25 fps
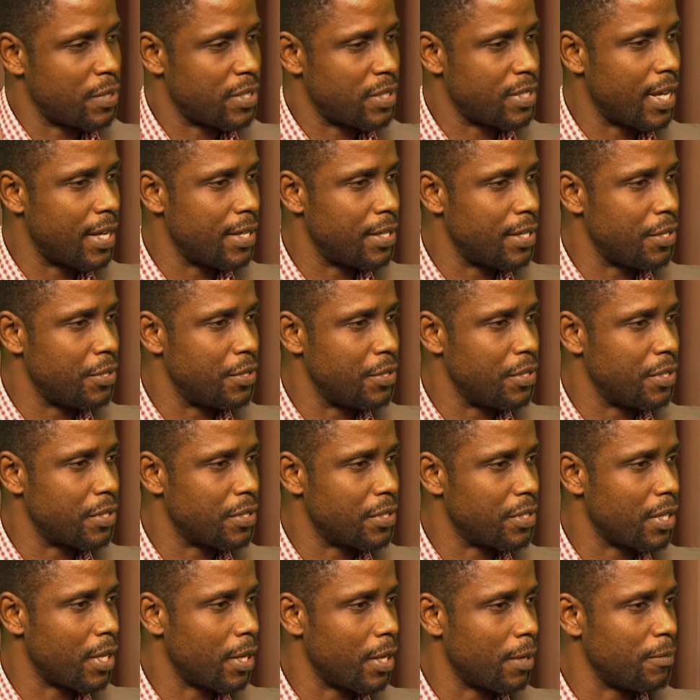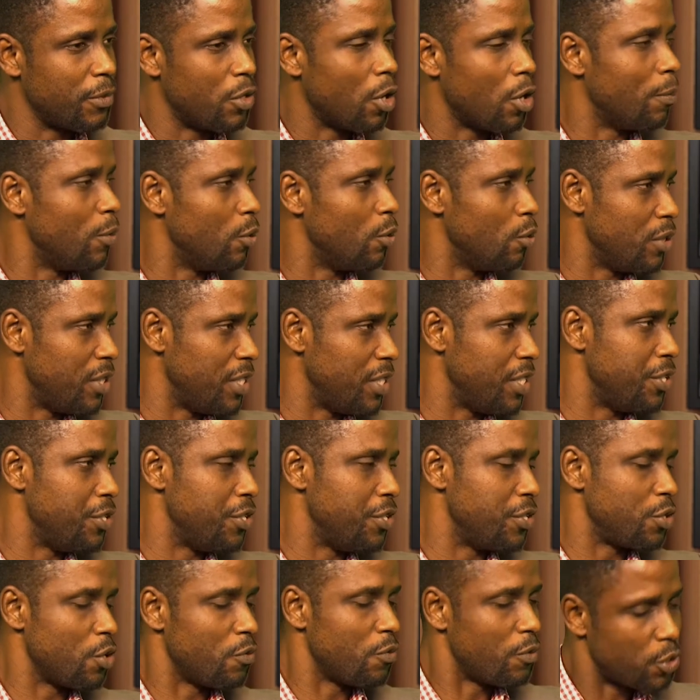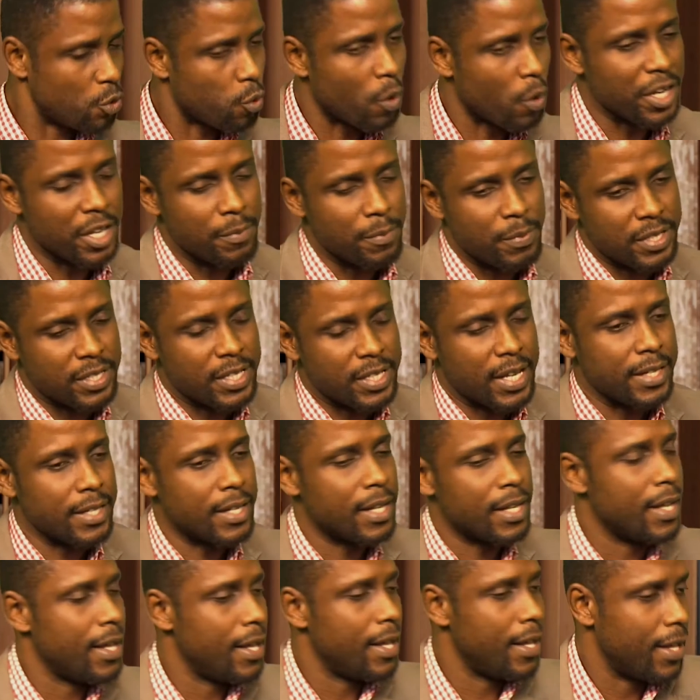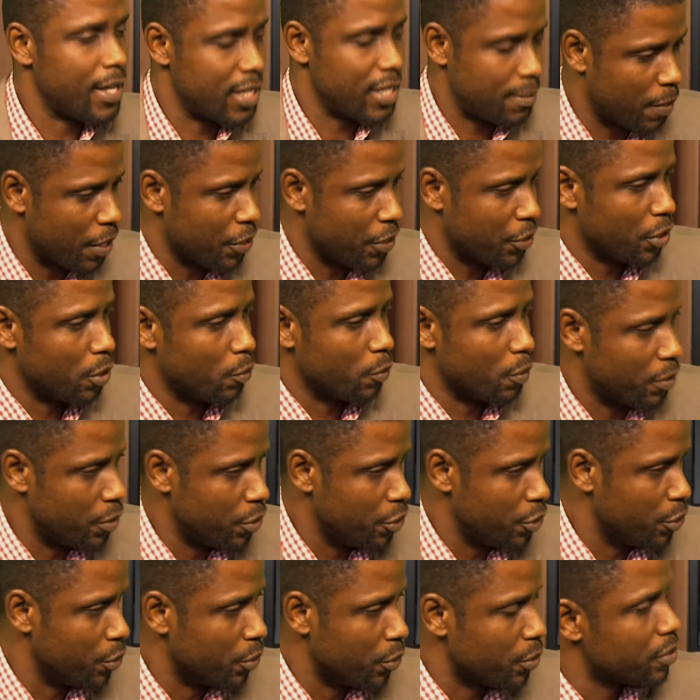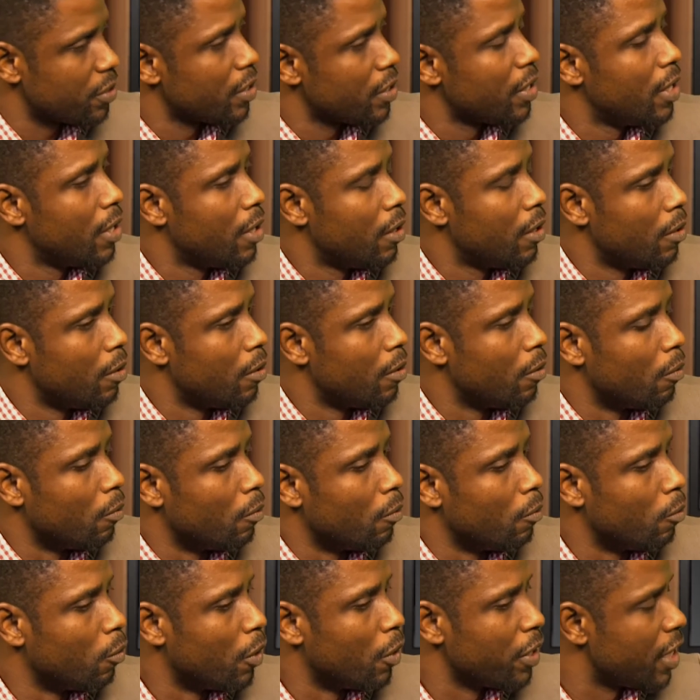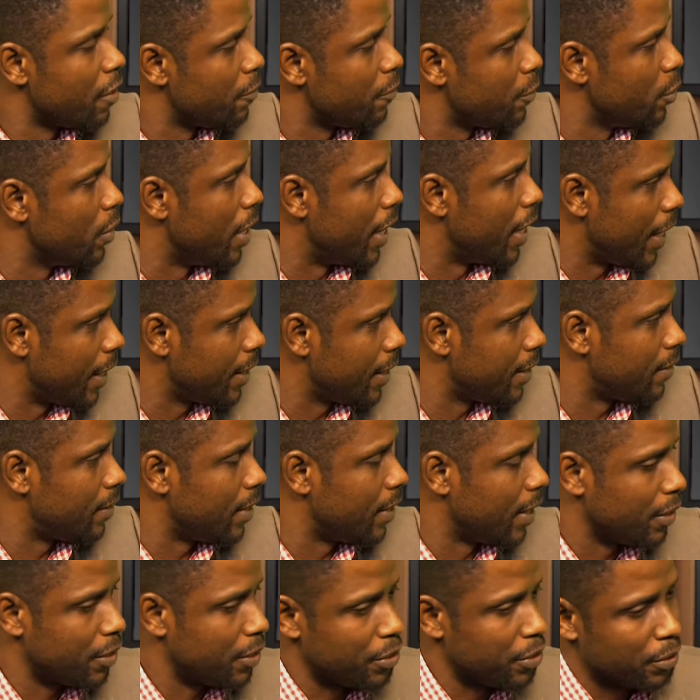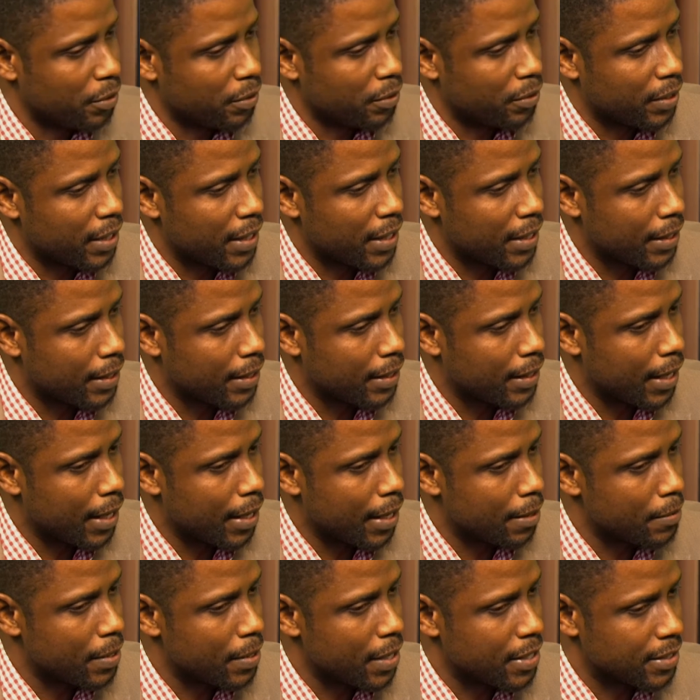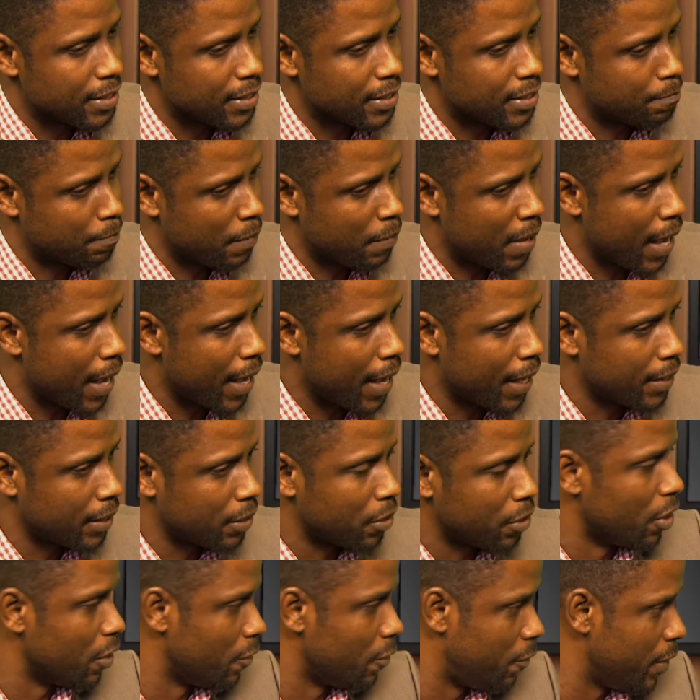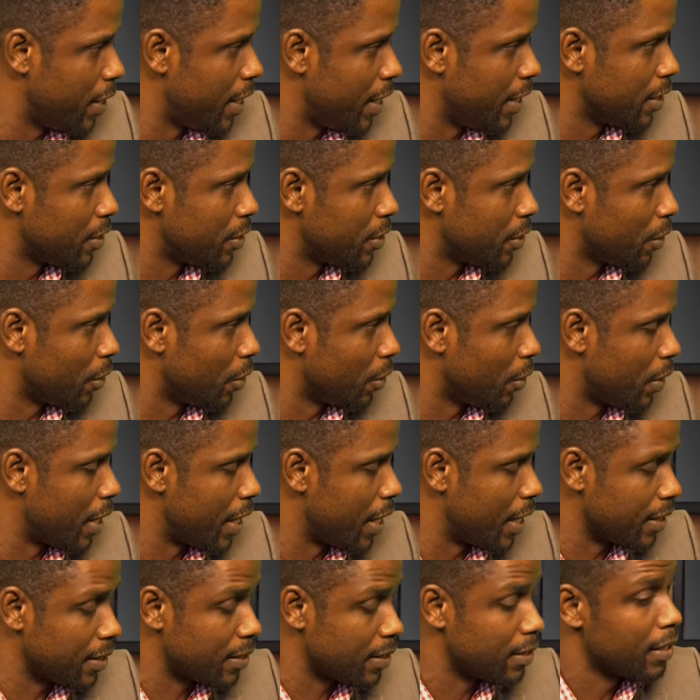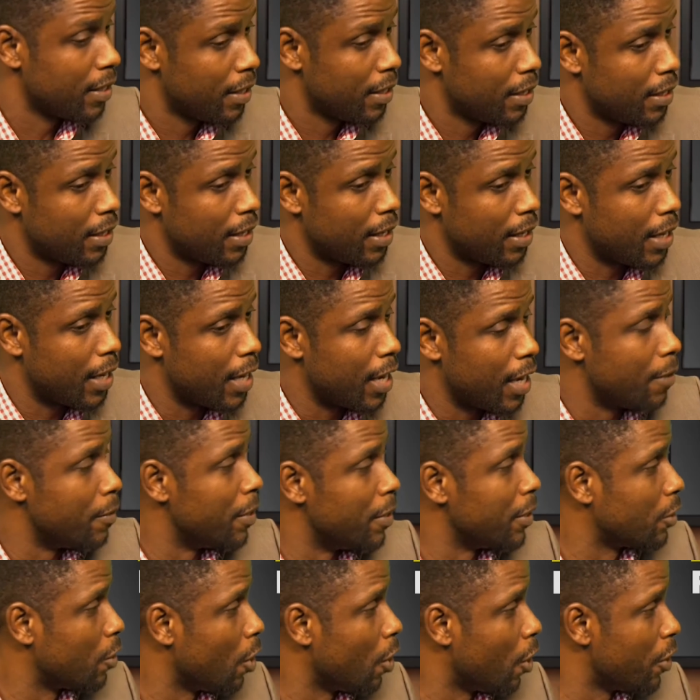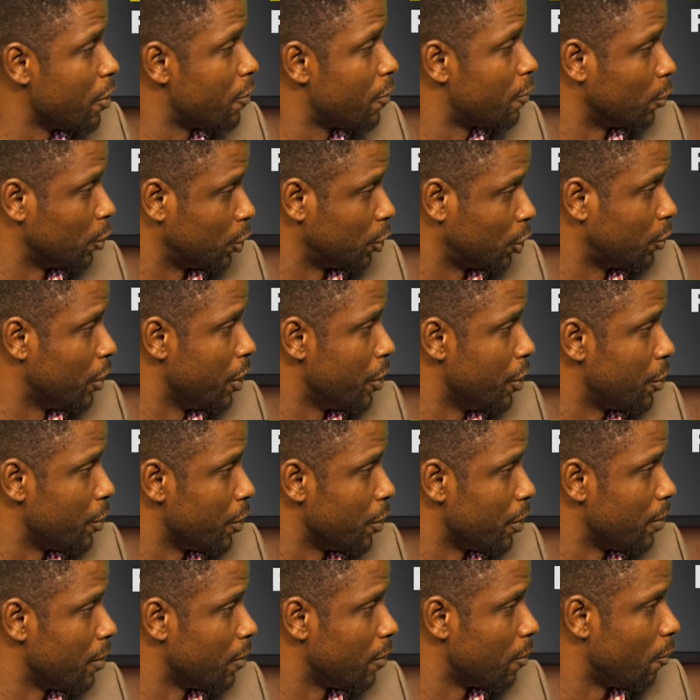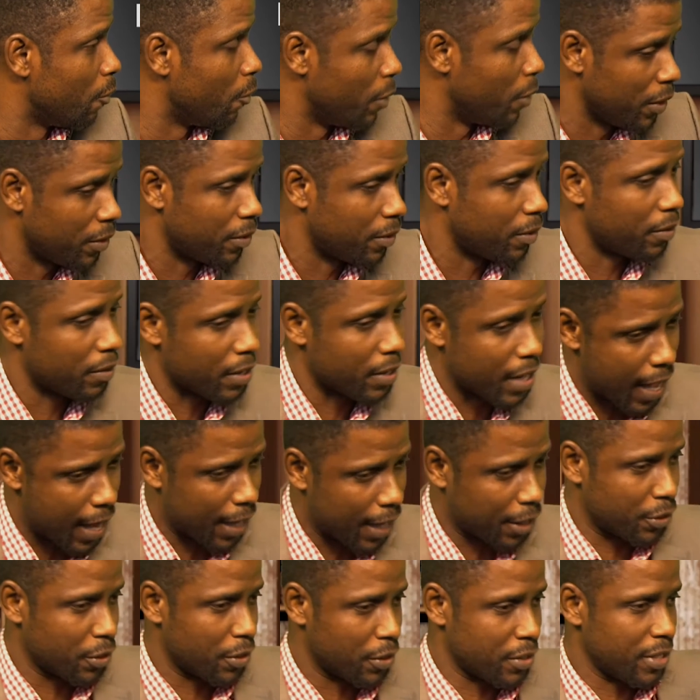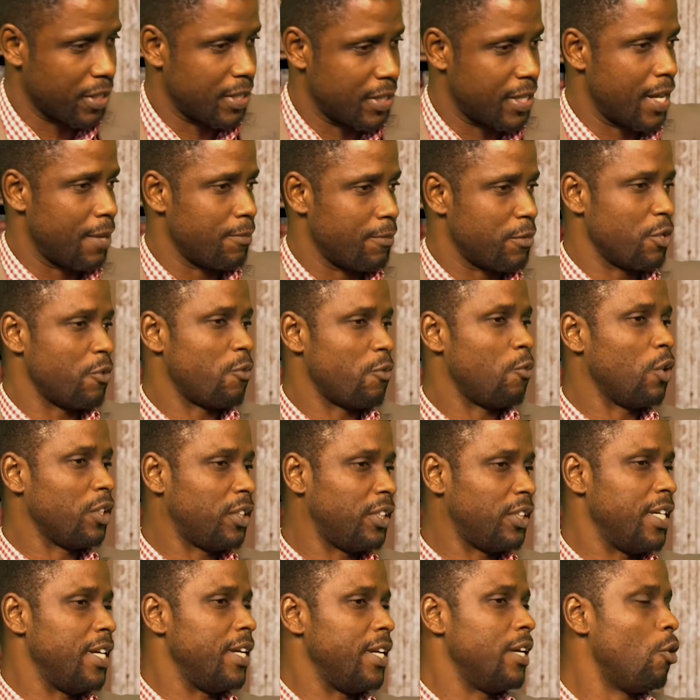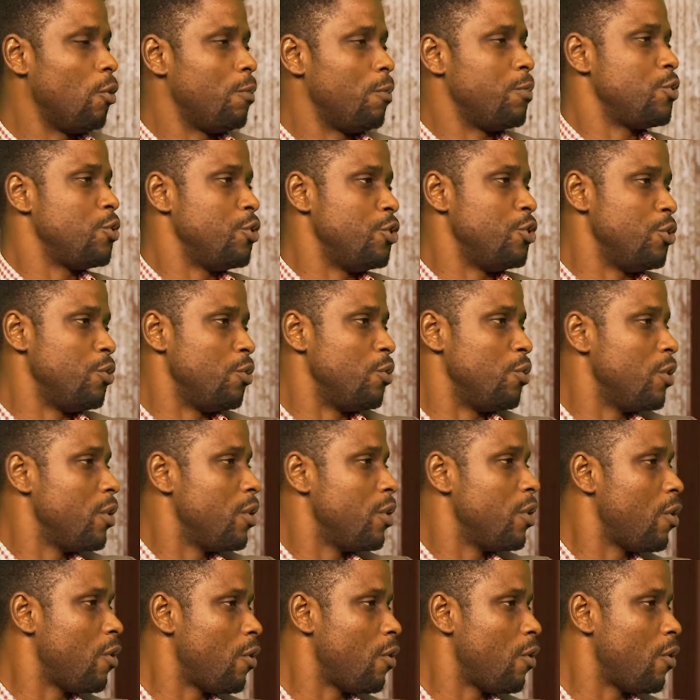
of percentages, double digits, over 20%, especially with the youths. What have you heard that you think has inspired confidence or has encouraged frustration with the actors in terms of what they hope to do